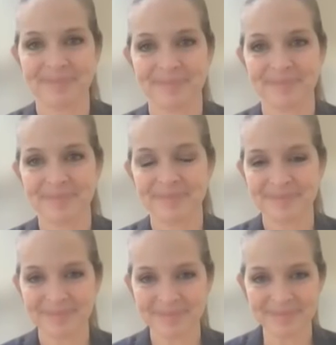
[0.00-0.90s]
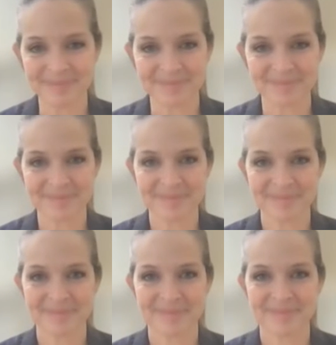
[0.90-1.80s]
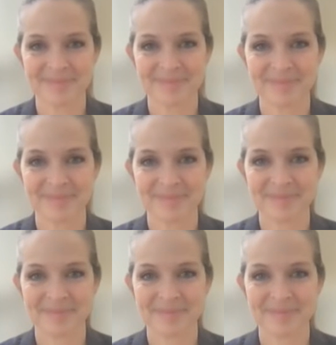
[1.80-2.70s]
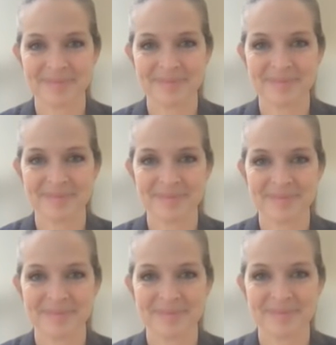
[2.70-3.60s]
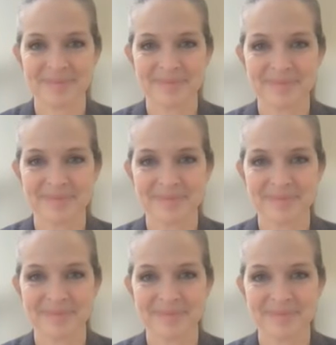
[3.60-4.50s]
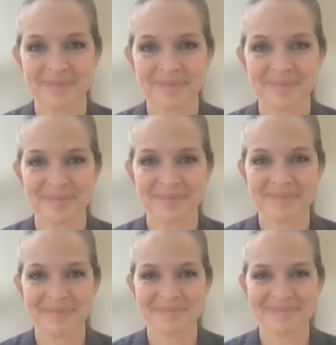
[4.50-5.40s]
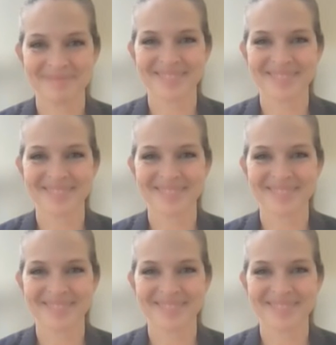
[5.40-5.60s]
No words are spoken by the person on screen.